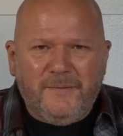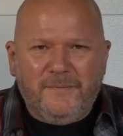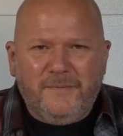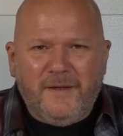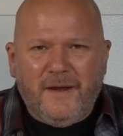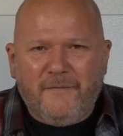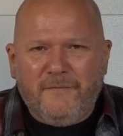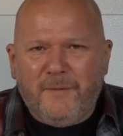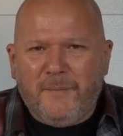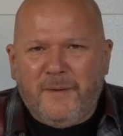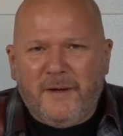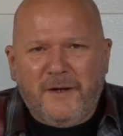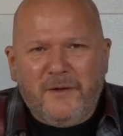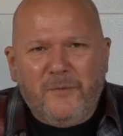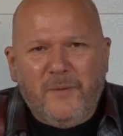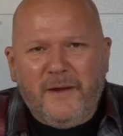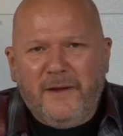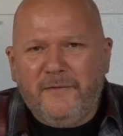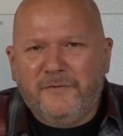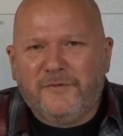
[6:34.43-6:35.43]
everybody
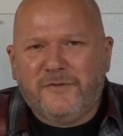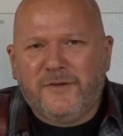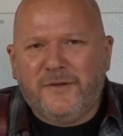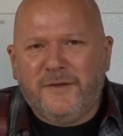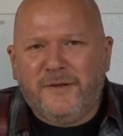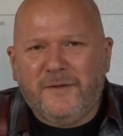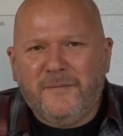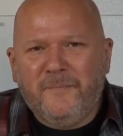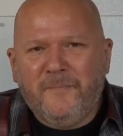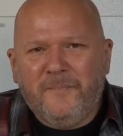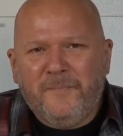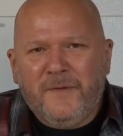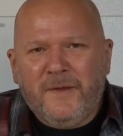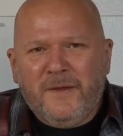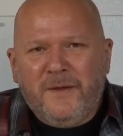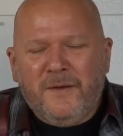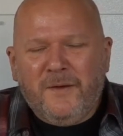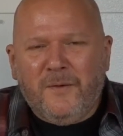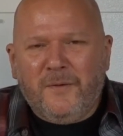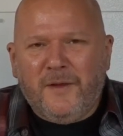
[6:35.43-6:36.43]
waves to you,
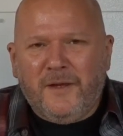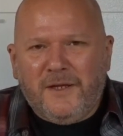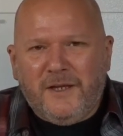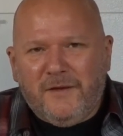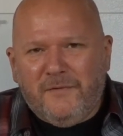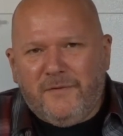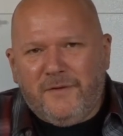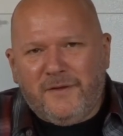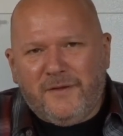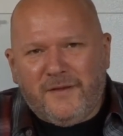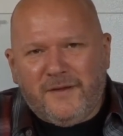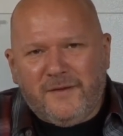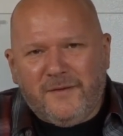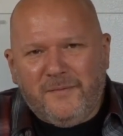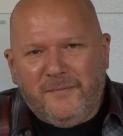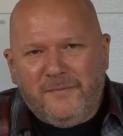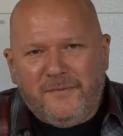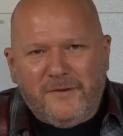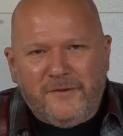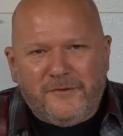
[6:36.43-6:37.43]
or they give you the